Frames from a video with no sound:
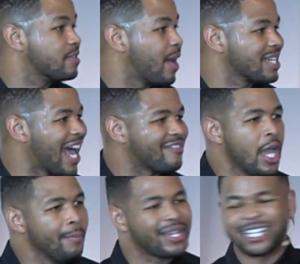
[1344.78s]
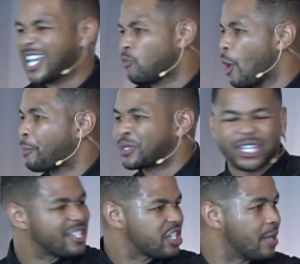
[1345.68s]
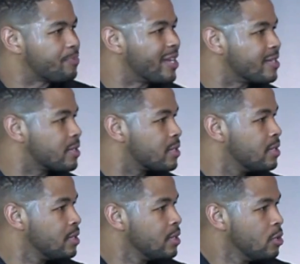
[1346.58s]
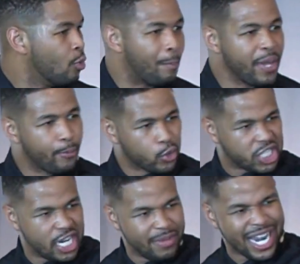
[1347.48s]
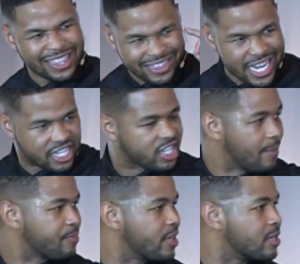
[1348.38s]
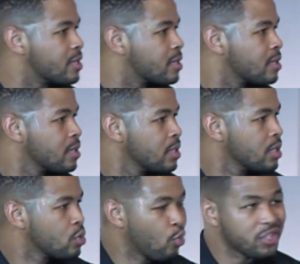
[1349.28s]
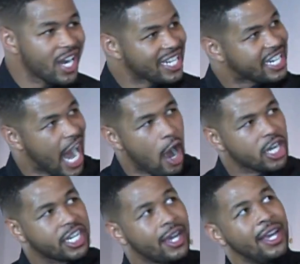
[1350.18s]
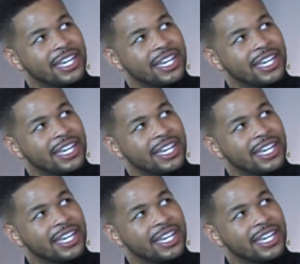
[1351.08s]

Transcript: of my life because I represent something. When people see me, they think something. Whether that's character,